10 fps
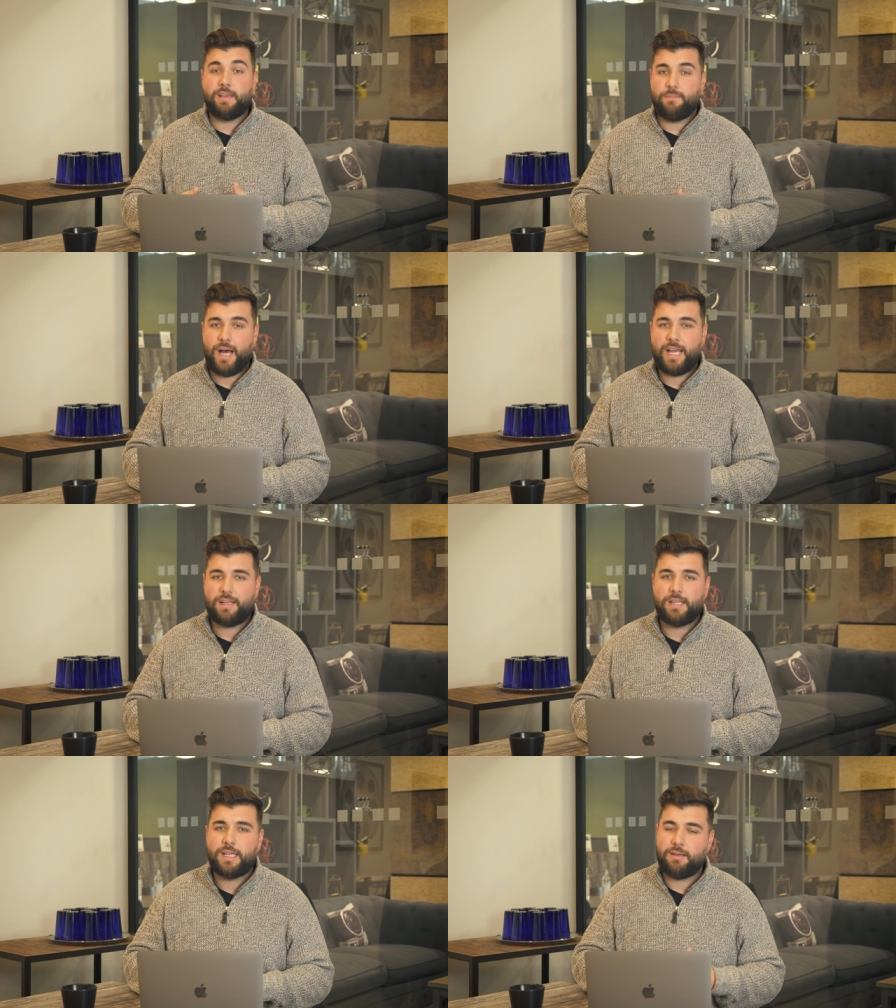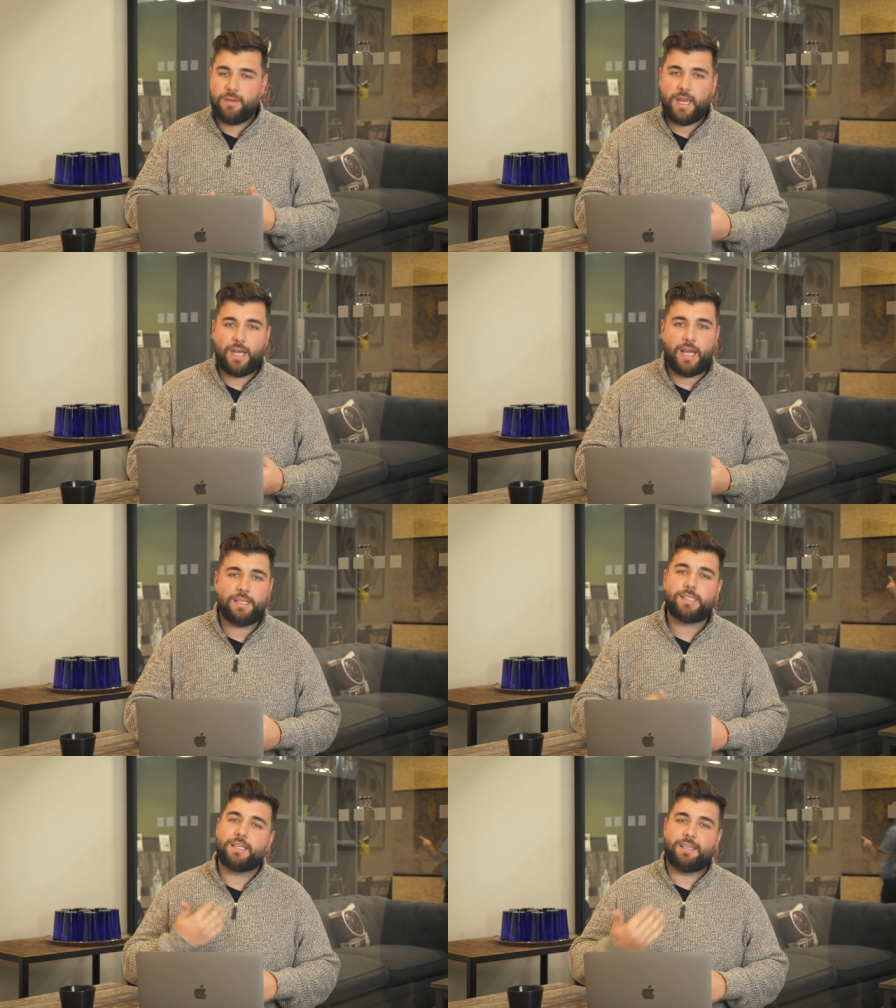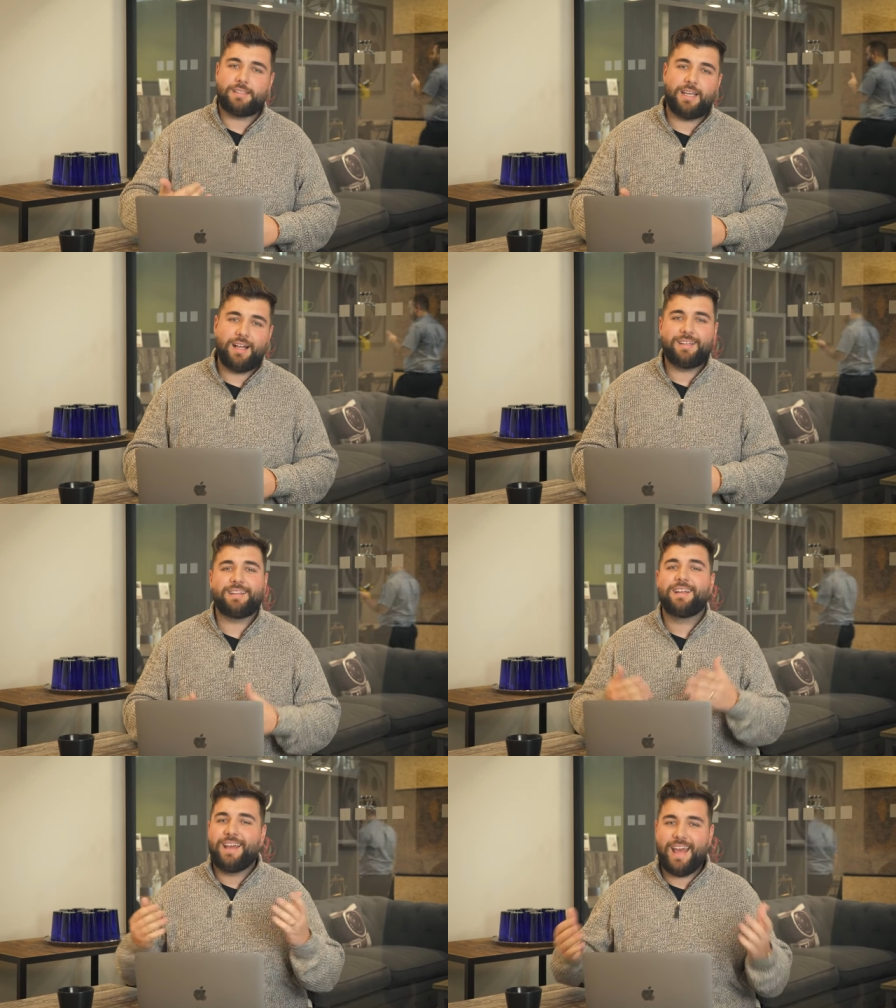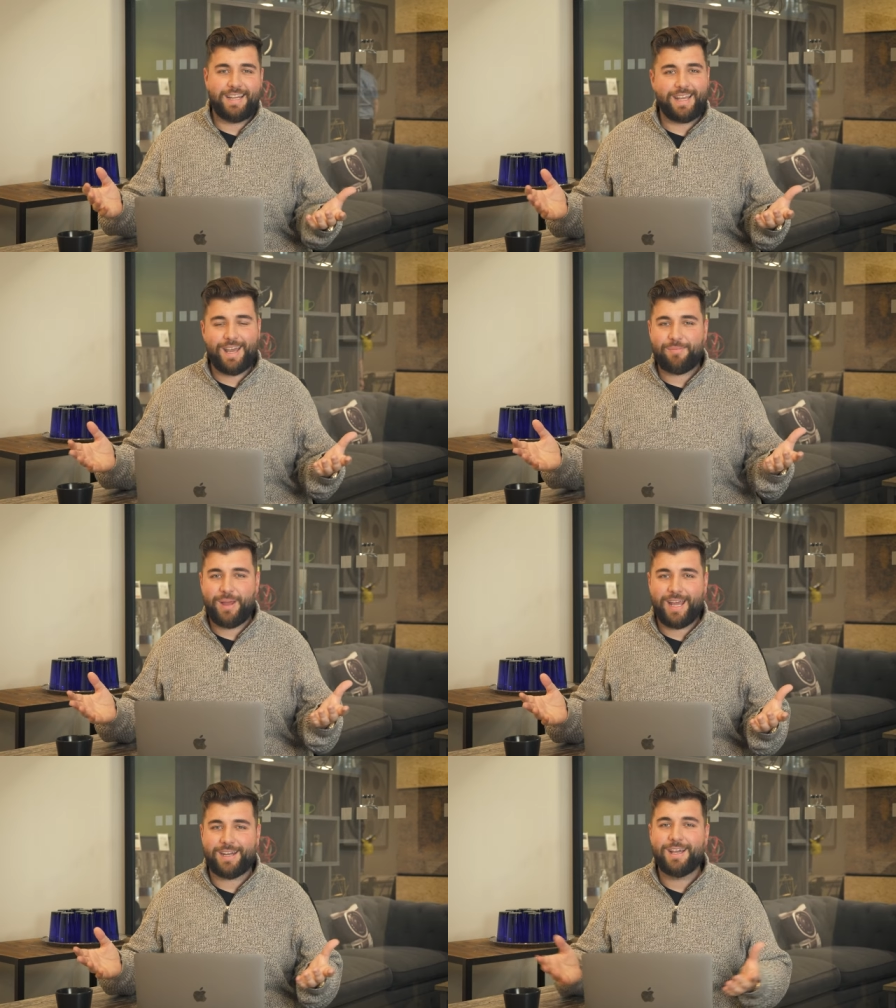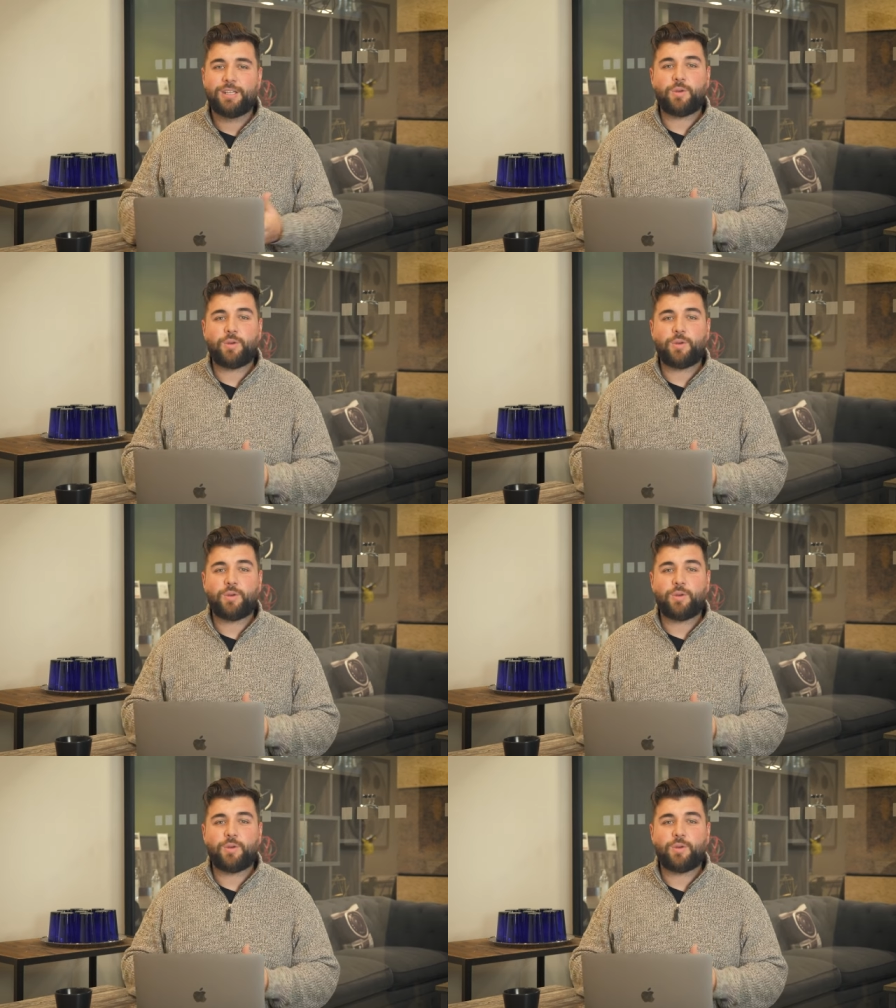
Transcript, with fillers: you buy it, you make it nice, you sell it, and you get paid.